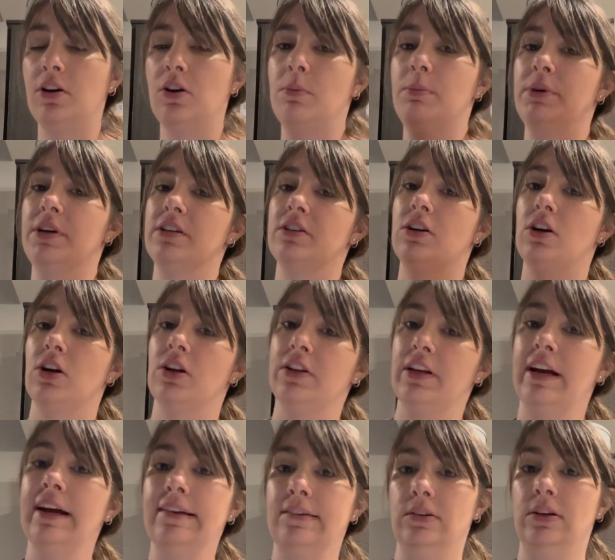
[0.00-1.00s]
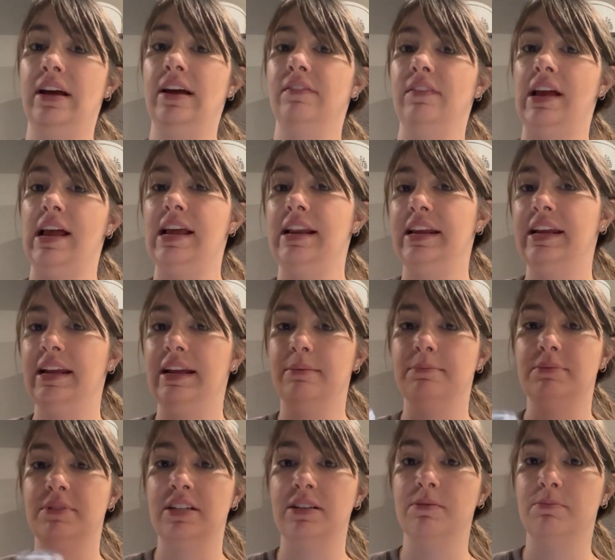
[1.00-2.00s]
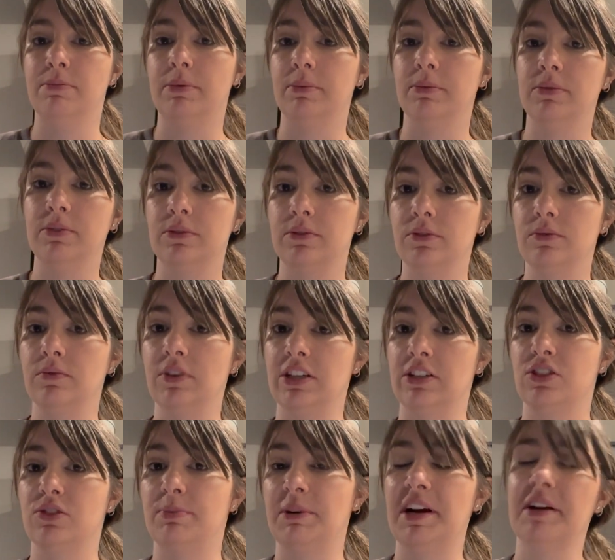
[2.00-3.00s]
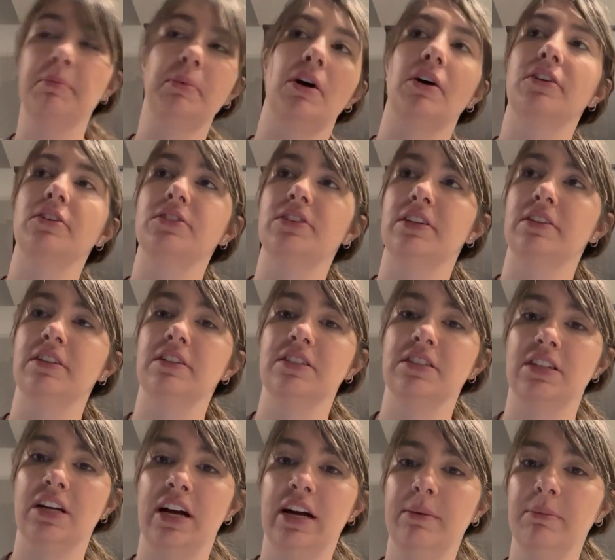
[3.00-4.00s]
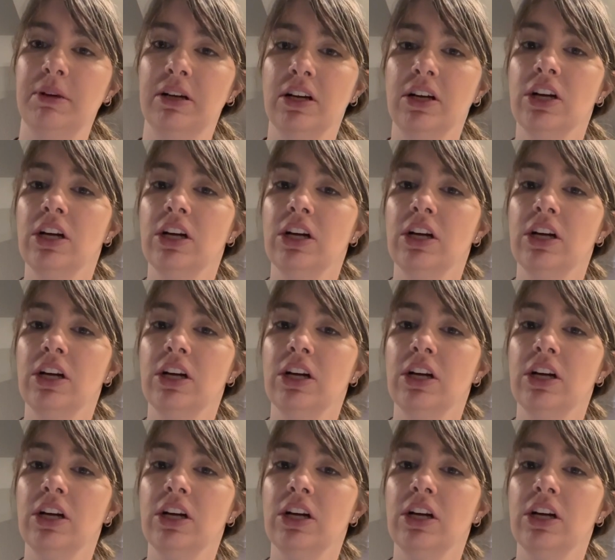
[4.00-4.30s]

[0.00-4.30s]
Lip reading: but currently I don't have any empty like spray bottles at this time.